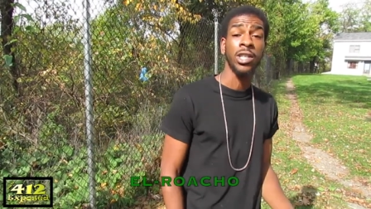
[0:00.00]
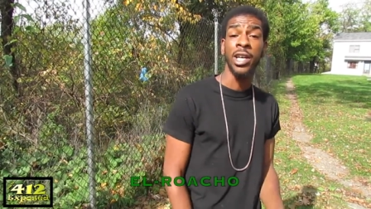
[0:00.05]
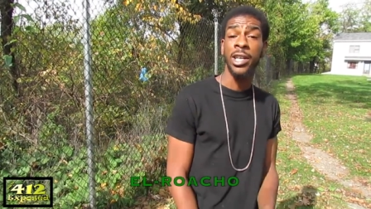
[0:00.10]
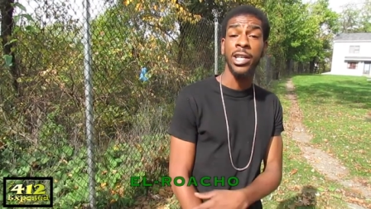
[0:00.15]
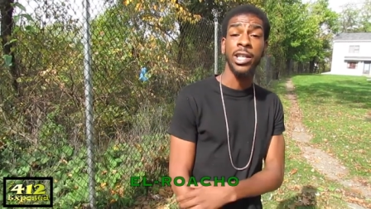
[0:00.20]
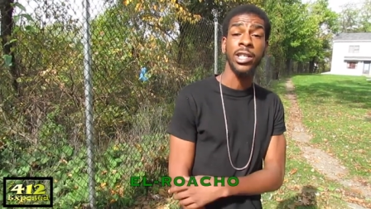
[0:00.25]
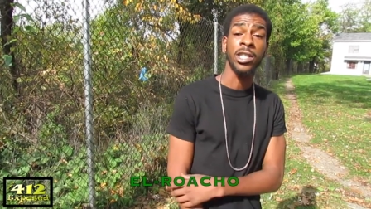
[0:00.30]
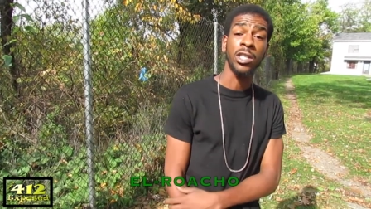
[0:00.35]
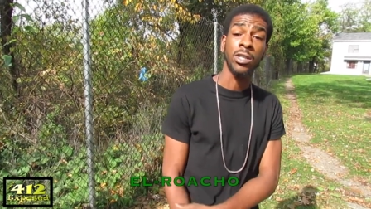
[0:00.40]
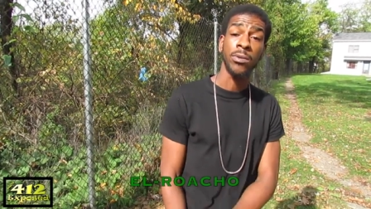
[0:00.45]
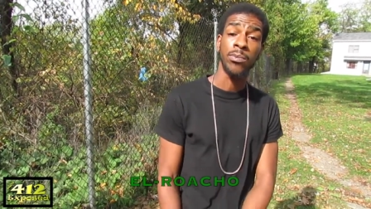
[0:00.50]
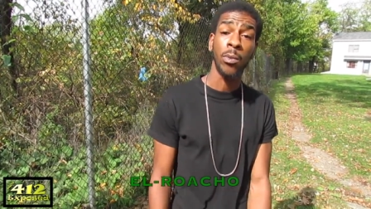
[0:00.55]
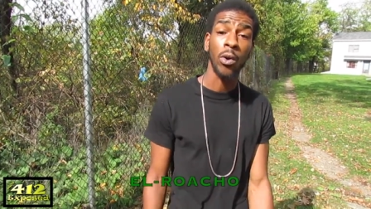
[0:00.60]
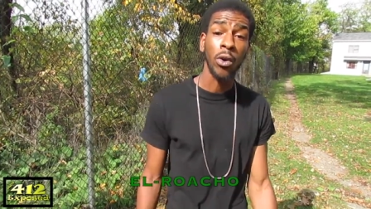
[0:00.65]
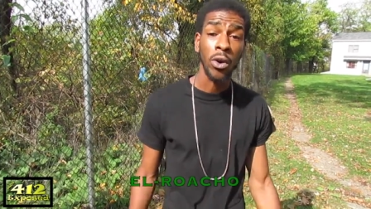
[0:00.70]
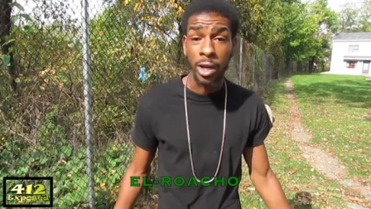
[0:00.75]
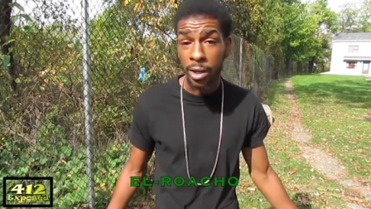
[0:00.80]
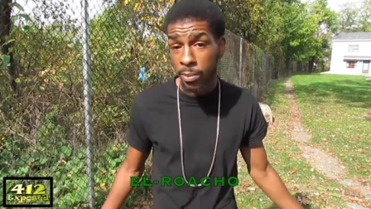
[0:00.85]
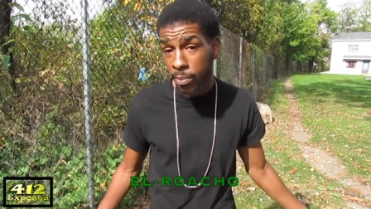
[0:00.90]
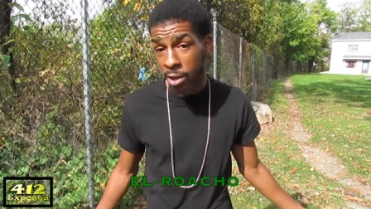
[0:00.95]
Y'all niggas is
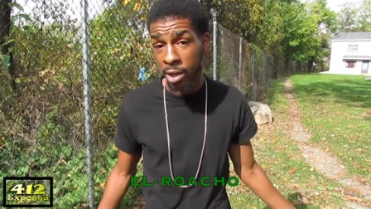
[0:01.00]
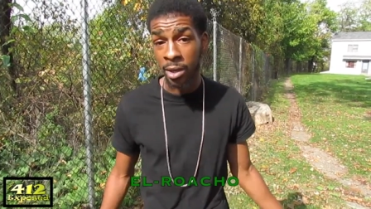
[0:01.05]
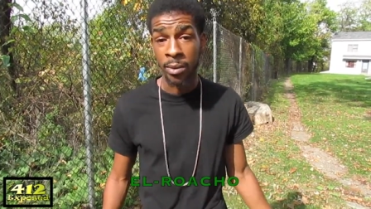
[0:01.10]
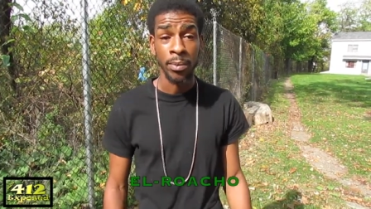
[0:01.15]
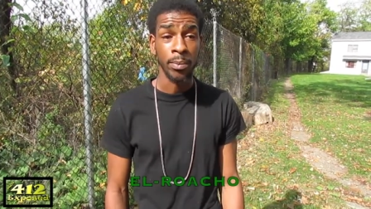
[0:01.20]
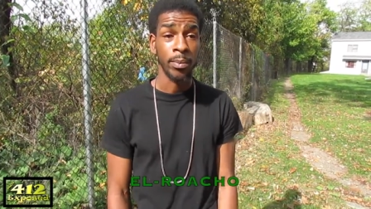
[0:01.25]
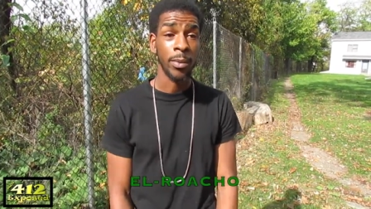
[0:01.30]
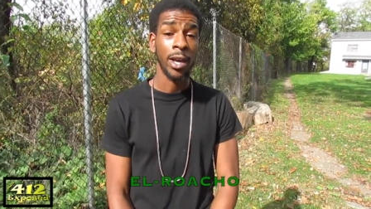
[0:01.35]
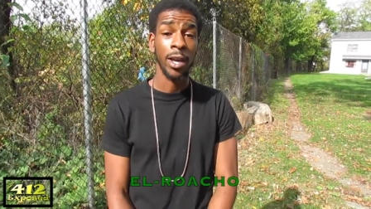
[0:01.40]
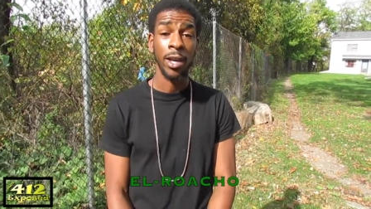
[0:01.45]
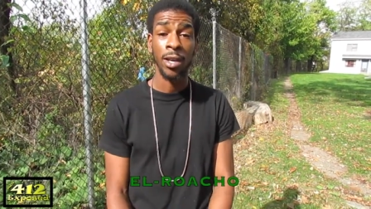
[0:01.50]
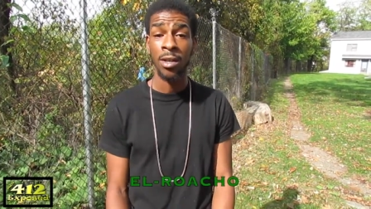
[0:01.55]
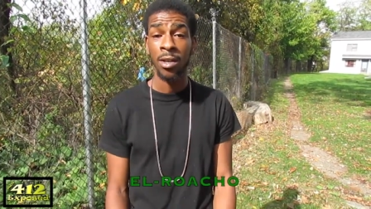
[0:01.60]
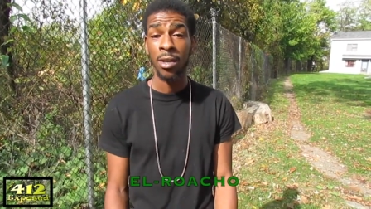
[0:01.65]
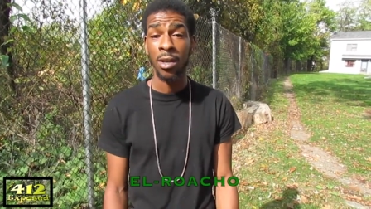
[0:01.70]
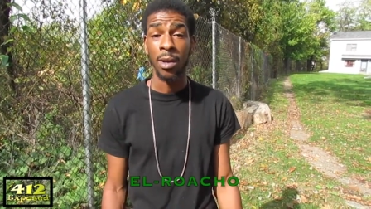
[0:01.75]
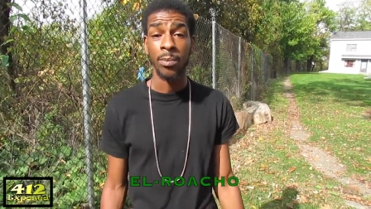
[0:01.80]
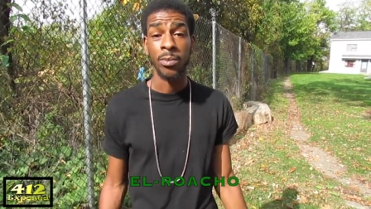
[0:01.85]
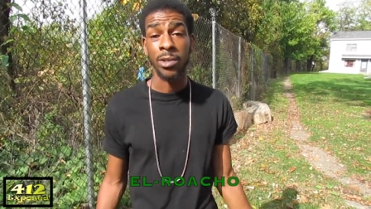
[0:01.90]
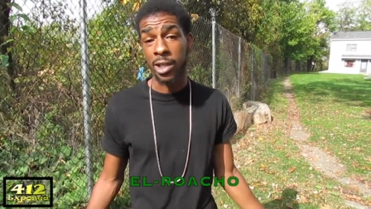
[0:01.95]
boring me, man.
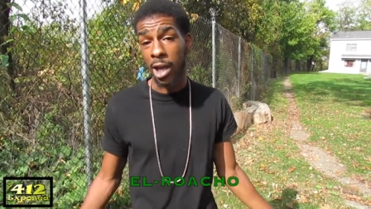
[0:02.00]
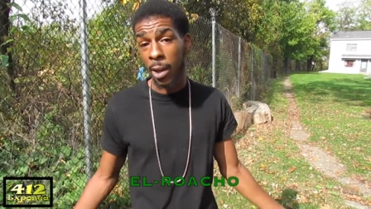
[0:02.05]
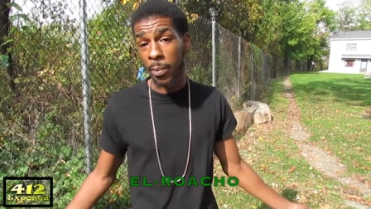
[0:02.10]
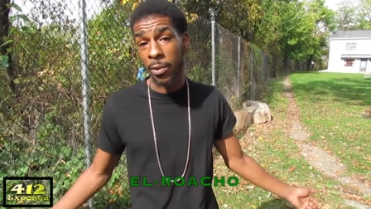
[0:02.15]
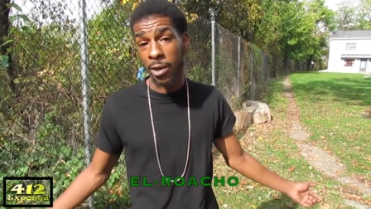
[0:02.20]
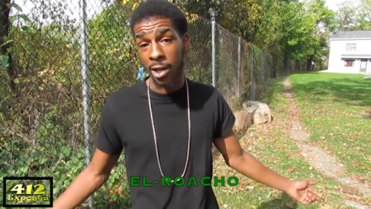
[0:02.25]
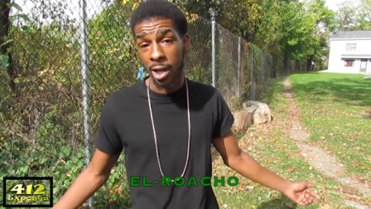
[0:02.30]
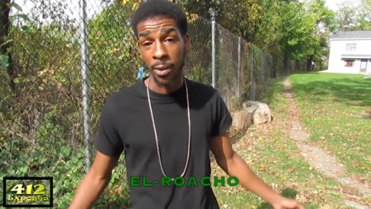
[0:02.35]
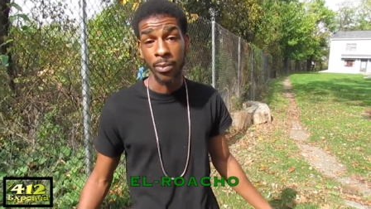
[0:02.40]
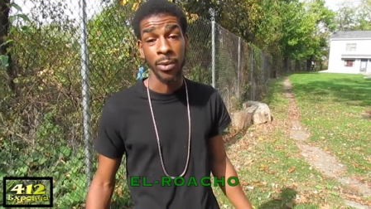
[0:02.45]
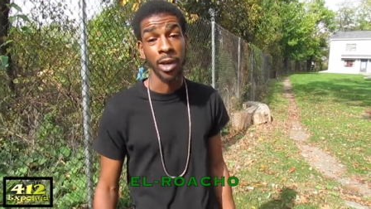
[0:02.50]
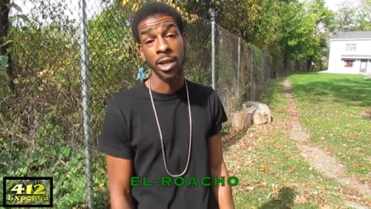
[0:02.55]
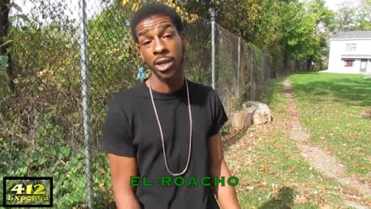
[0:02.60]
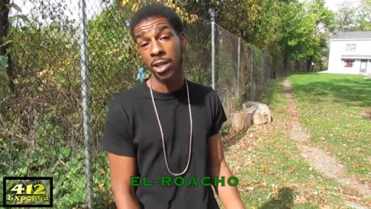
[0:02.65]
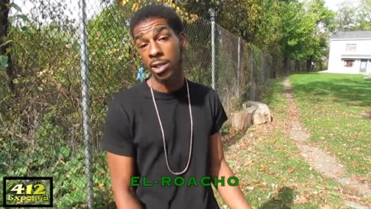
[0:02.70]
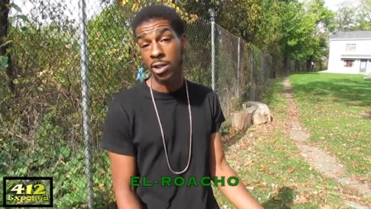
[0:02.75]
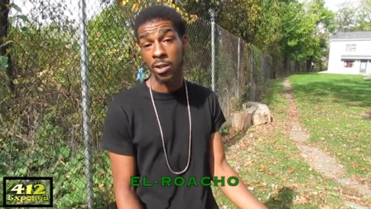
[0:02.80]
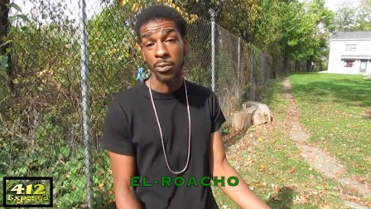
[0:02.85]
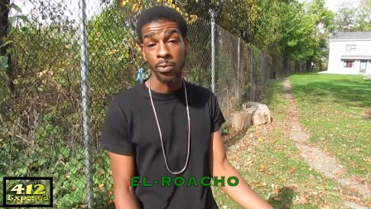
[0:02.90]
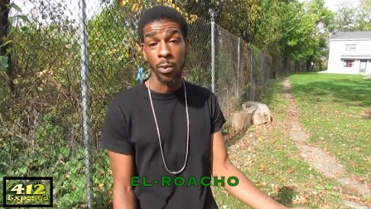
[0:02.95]
I'm stepping up. Y'all
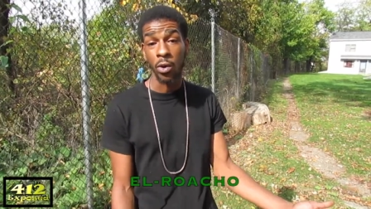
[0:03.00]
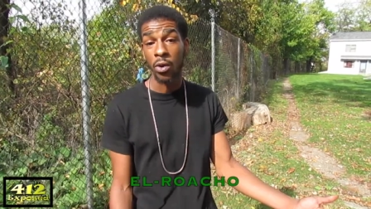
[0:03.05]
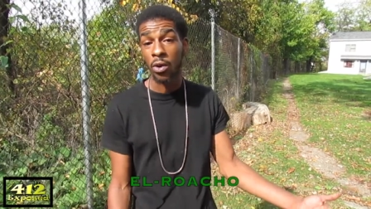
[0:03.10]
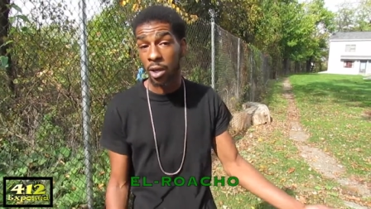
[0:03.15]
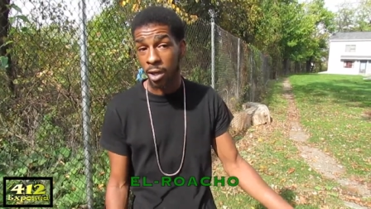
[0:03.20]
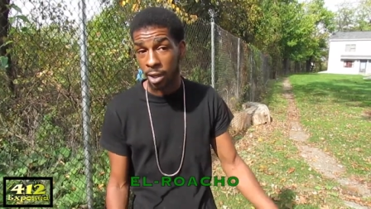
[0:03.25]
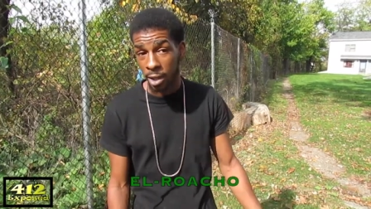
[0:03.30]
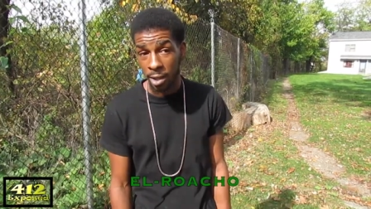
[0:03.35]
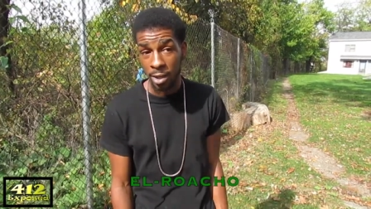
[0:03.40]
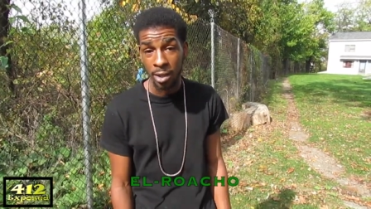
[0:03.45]
niggas is boring.